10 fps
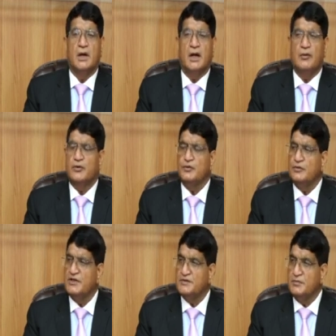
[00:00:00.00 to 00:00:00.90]
Our
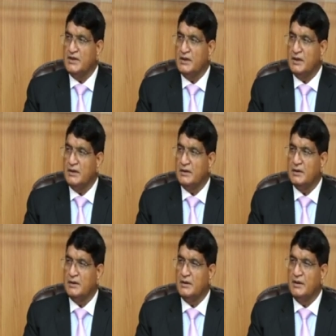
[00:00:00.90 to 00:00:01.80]
today's meeting
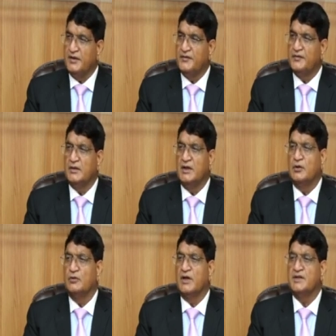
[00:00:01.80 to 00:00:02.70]
is in
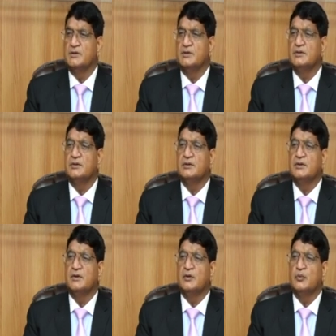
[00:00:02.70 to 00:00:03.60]
connection
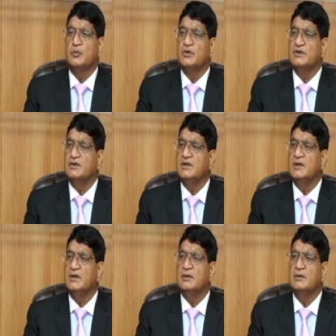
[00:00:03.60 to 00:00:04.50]
with
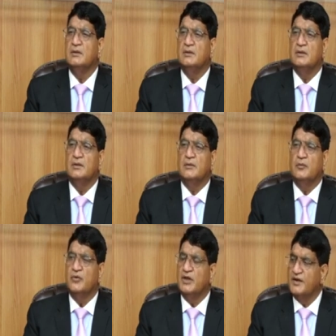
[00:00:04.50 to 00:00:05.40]
the
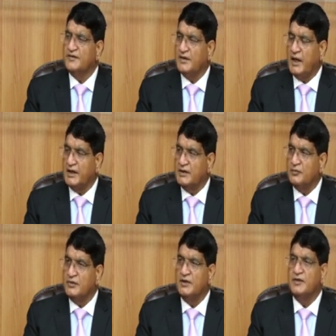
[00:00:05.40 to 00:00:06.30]
various
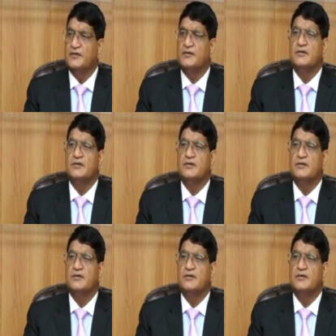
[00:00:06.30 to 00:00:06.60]
activities